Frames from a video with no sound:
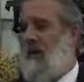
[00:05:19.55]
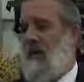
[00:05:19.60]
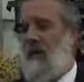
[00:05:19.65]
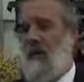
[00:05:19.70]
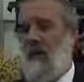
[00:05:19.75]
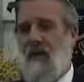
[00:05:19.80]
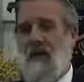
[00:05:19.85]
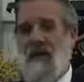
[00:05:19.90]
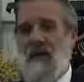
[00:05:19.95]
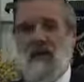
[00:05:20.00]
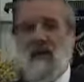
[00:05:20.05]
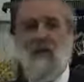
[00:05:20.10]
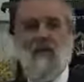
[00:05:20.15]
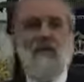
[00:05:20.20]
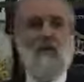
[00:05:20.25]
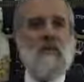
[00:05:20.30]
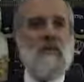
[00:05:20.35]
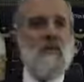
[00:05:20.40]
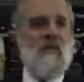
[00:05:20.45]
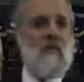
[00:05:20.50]
And, and,
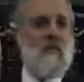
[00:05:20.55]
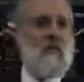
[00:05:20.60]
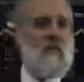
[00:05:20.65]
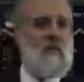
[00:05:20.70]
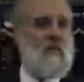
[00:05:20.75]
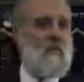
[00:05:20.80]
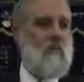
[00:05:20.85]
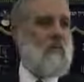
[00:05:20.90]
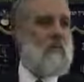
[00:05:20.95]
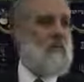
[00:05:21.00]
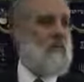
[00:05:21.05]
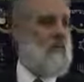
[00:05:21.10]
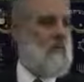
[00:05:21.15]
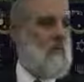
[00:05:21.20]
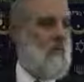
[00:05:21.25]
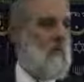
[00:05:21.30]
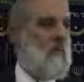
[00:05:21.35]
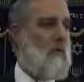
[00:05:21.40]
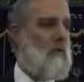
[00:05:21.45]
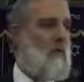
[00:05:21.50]
this is, of course, the most
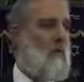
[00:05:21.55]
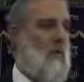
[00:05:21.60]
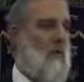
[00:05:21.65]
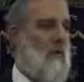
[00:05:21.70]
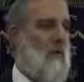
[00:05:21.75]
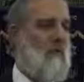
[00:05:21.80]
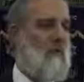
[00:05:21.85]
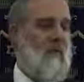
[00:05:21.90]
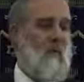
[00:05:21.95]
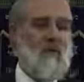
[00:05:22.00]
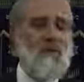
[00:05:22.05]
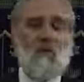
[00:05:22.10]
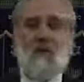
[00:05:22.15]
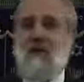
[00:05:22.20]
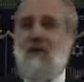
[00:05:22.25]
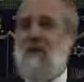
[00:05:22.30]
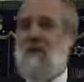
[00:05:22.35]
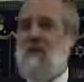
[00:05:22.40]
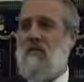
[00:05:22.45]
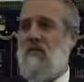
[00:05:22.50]
important part of it
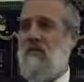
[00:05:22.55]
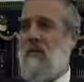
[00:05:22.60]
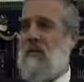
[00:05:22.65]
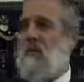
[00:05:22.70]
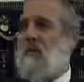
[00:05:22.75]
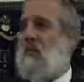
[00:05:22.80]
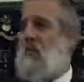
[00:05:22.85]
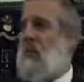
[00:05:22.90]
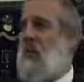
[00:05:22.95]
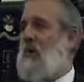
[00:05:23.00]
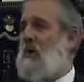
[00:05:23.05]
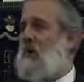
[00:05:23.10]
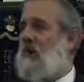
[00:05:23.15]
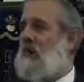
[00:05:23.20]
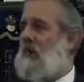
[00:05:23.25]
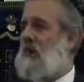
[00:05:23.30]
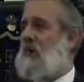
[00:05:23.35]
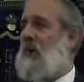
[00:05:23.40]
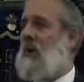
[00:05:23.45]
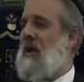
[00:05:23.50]
because once we
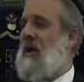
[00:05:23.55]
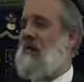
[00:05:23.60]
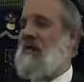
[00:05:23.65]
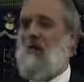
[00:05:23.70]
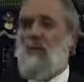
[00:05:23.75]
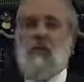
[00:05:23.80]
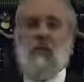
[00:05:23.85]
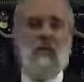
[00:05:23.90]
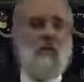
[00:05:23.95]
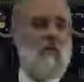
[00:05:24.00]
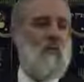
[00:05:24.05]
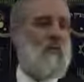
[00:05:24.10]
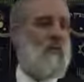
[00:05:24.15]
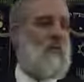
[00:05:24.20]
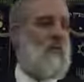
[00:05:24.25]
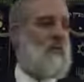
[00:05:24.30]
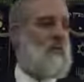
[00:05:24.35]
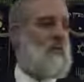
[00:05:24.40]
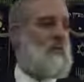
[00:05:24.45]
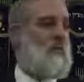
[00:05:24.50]
understand what the root
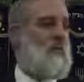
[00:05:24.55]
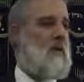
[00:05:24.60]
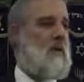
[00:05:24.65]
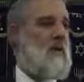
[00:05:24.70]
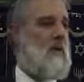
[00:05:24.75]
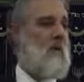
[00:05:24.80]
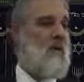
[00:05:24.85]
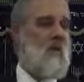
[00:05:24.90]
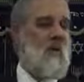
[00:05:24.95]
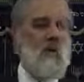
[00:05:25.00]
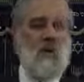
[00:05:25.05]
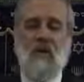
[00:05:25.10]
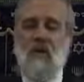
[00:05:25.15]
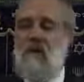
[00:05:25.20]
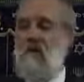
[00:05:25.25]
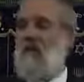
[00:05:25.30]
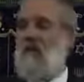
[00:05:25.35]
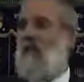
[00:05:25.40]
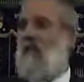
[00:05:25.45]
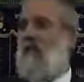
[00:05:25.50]
is, we
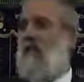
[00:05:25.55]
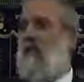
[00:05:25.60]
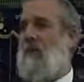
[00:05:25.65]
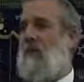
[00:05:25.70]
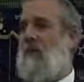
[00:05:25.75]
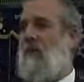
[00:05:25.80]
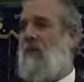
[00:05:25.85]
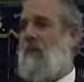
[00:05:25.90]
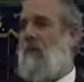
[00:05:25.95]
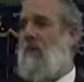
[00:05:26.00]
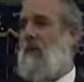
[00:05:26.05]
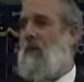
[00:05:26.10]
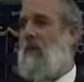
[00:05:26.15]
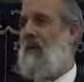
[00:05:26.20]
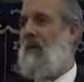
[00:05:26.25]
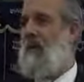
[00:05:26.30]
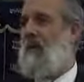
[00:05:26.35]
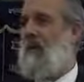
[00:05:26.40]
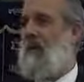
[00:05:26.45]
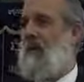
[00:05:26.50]
can deal with it.
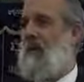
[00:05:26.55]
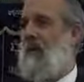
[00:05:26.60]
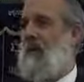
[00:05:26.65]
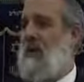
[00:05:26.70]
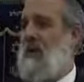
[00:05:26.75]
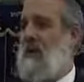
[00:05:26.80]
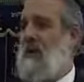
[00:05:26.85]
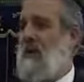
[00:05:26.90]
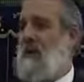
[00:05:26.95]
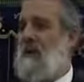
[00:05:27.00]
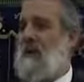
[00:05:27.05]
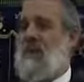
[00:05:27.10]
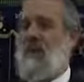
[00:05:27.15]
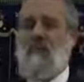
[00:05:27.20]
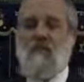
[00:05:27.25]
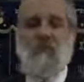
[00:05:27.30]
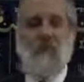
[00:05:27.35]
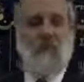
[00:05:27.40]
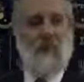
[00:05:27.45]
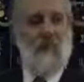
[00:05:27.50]
Instead
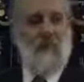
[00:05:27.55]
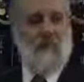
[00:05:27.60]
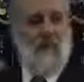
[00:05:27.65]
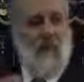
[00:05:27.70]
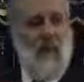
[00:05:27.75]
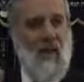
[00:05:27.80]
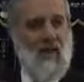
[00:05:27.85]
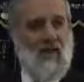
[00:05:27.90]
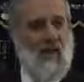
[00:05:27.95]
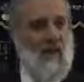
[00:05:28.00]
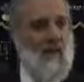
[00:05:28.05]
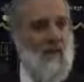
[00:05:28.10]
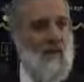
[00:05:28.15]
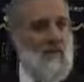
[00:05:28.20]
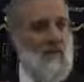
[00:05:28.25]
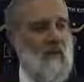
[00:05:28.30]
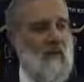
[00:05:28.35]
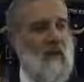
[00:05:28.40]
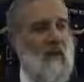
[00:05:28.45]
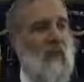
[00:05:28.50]
of putting a band aid
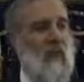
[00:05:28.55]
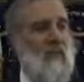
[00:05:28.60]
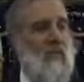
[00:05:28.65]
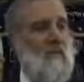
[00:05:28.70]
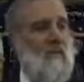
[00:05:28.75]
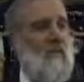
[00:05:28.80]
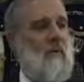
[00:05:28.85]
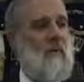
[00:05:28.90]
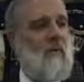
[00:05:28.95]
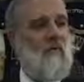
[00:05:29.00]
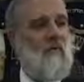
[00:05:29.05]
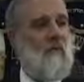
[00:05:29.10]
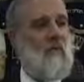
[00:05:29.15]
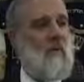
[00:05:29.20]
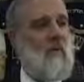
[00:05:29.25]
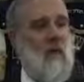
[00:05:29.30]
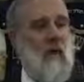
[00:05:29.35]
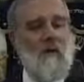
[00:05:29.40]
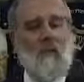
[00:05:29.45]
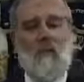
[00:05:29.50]
on the top of a
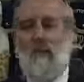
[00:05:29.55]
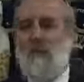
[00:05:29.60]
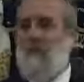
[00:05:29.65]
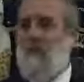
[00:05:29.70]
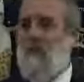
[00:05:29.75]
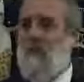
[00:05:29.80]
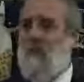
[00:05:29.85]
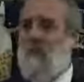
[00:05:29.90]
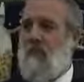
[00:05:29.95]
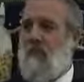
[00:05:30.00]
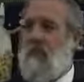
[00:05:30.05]
problem,